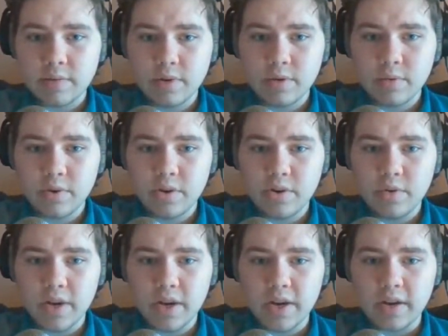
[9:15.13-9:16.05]
Where are
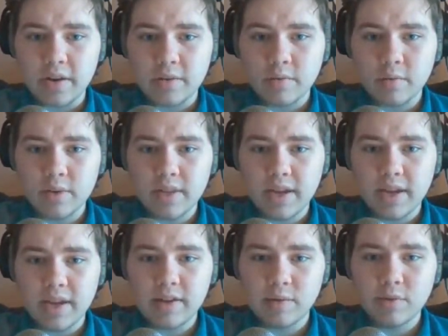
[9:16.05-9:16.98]
you dying? What the
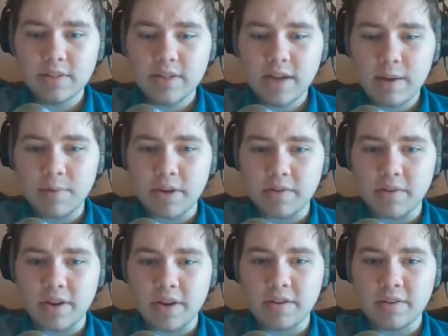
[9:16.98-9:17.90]
heck? What is happening
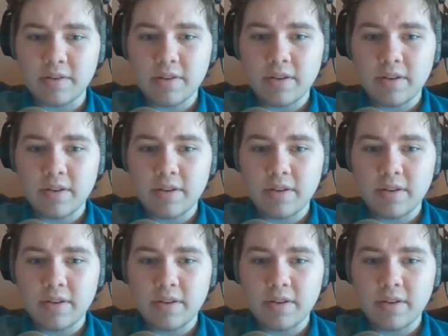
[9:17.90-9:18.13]
right now?